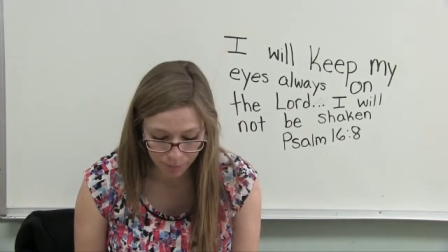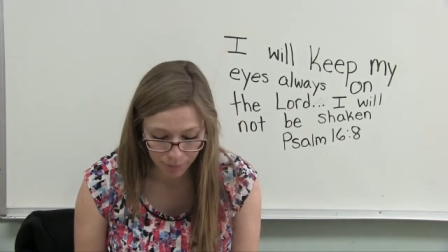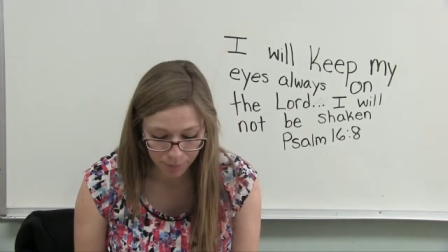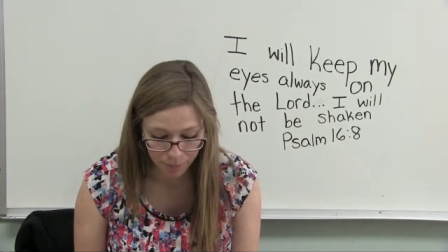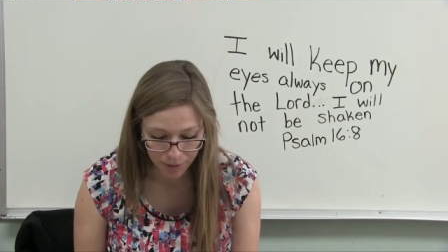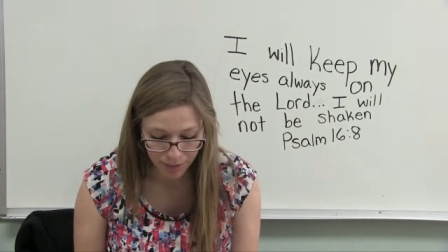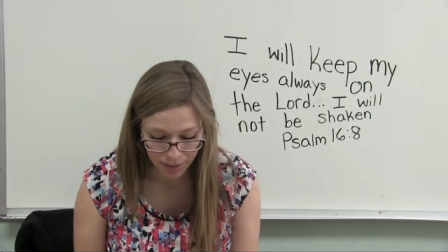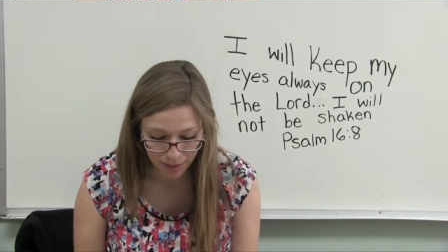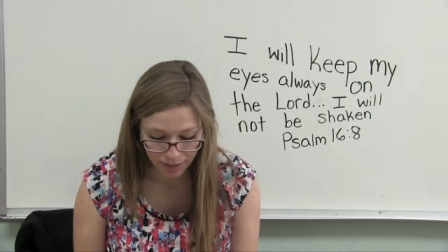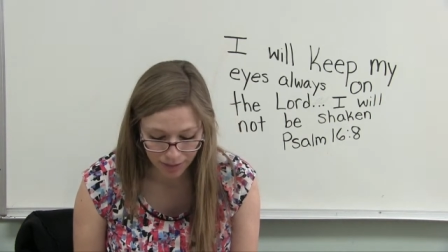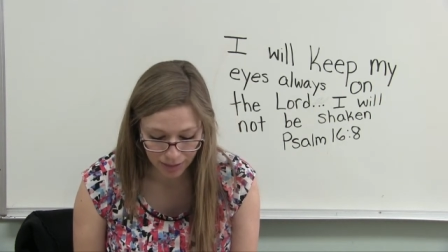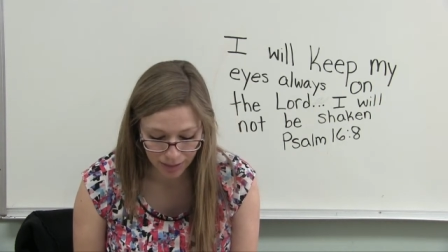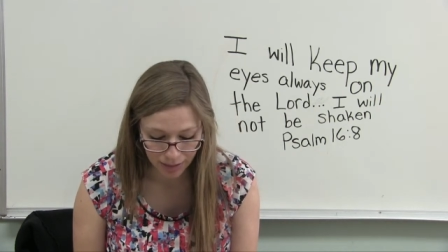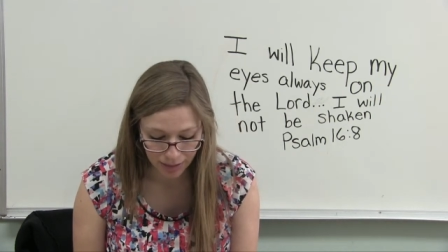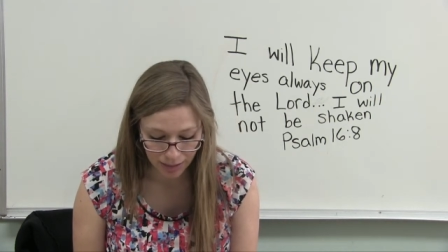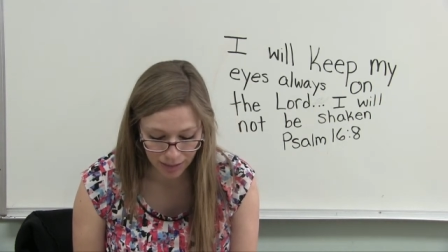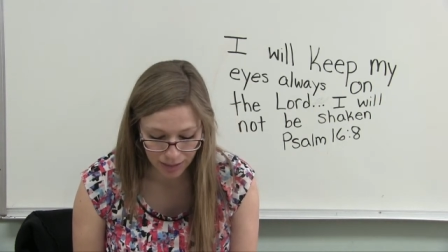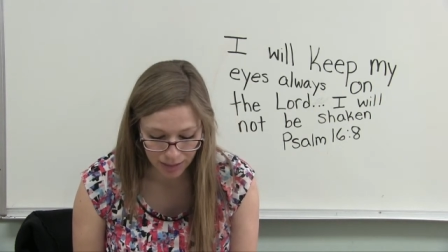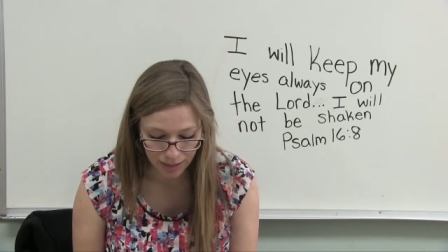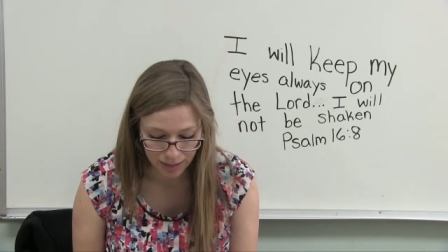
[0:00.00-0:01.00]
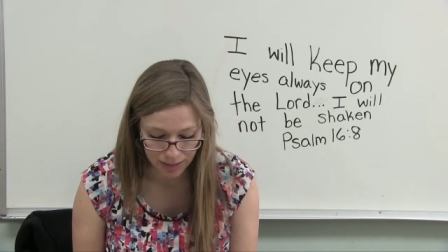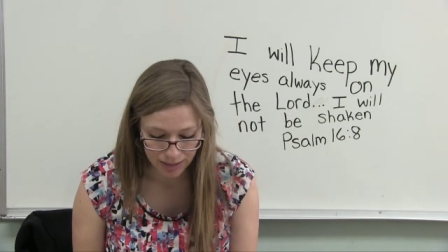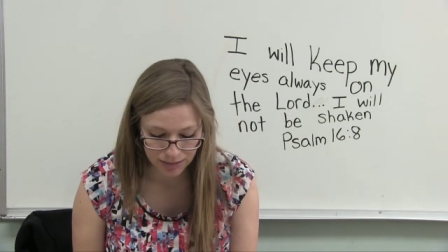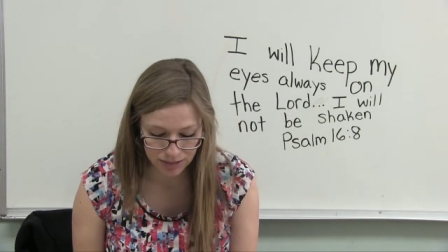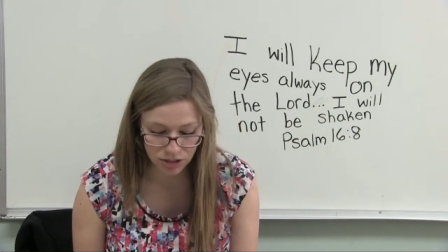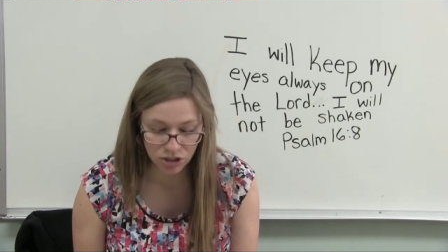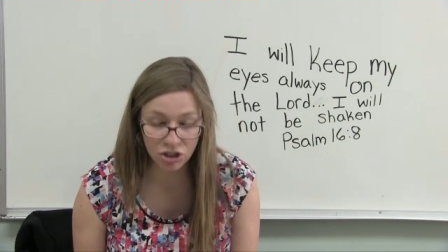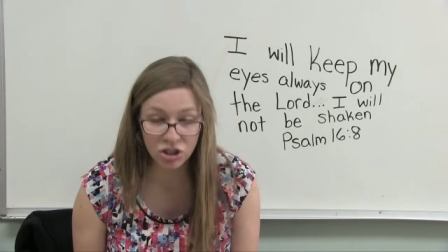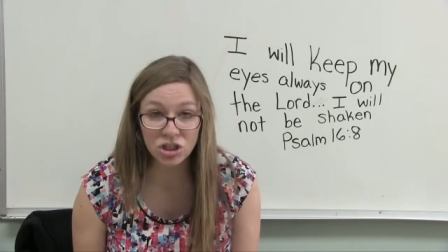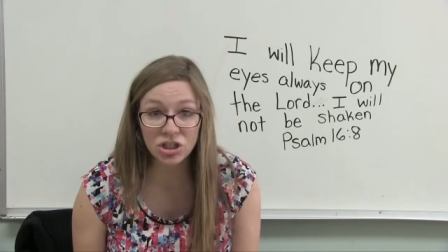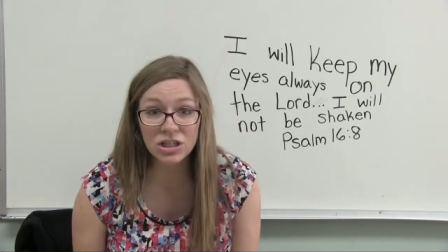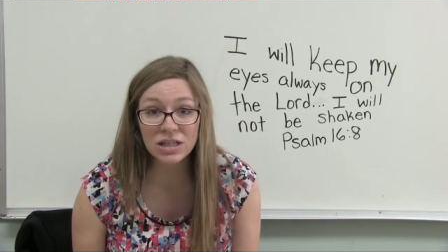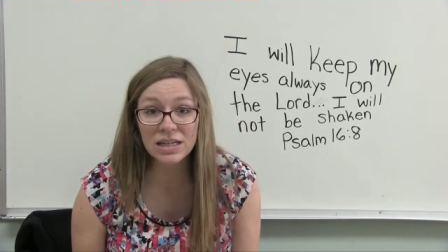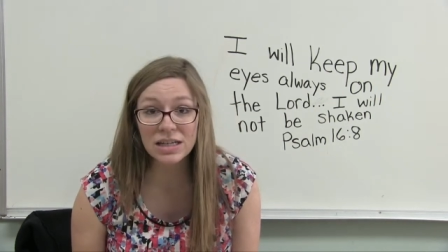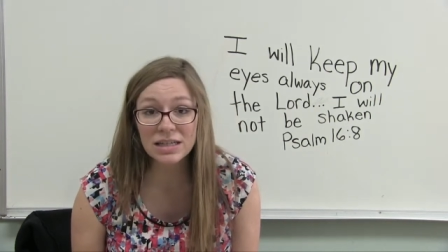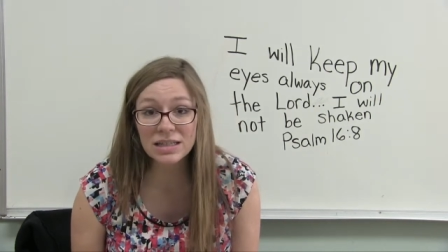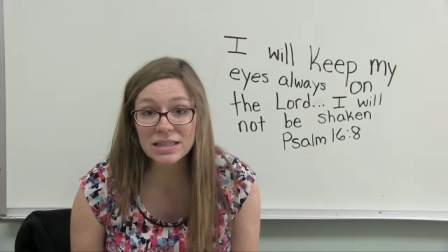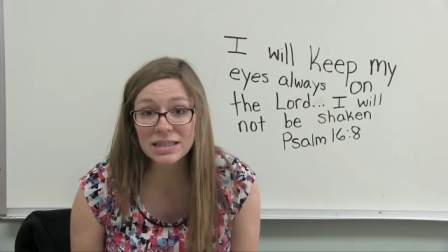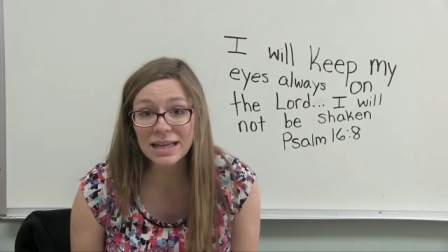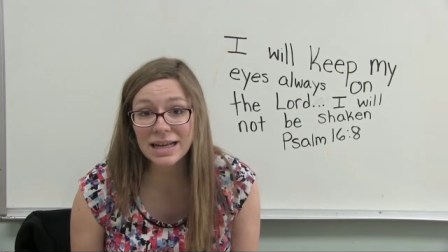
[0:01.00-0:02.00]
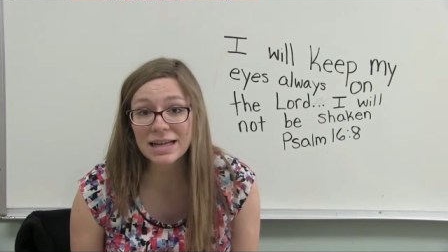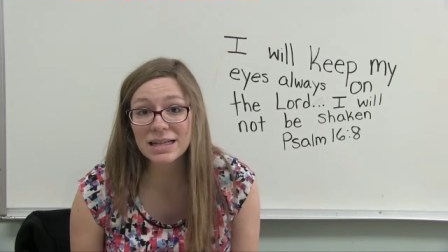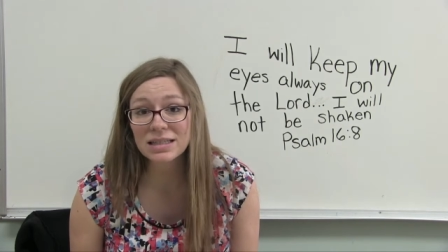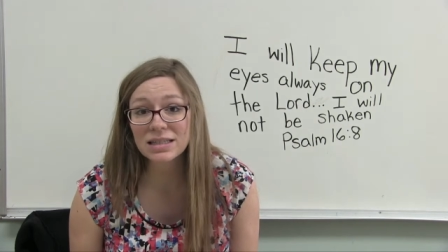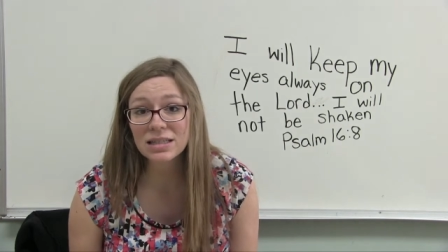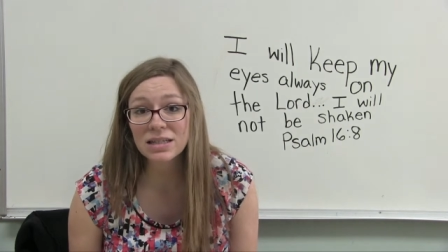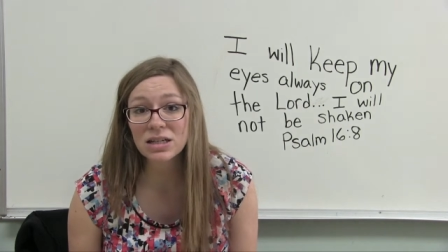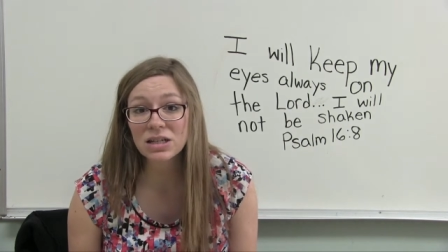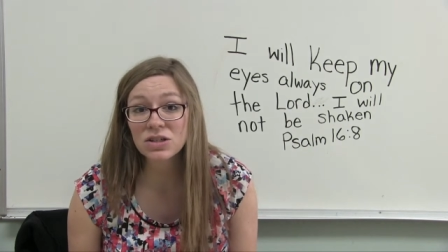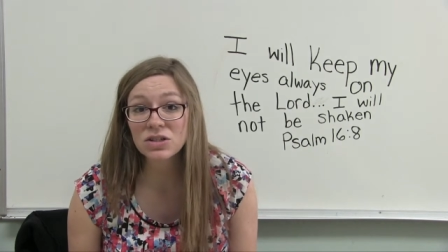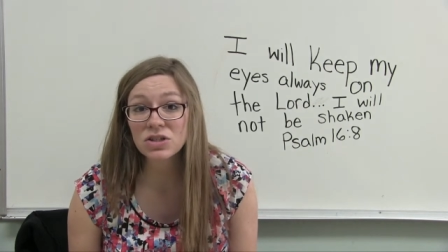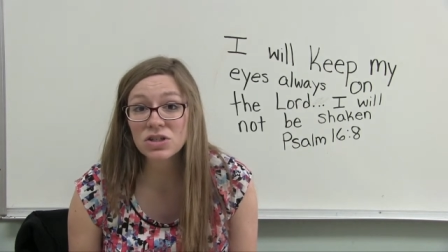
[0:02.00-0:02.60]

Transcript: remember that king is Jesus.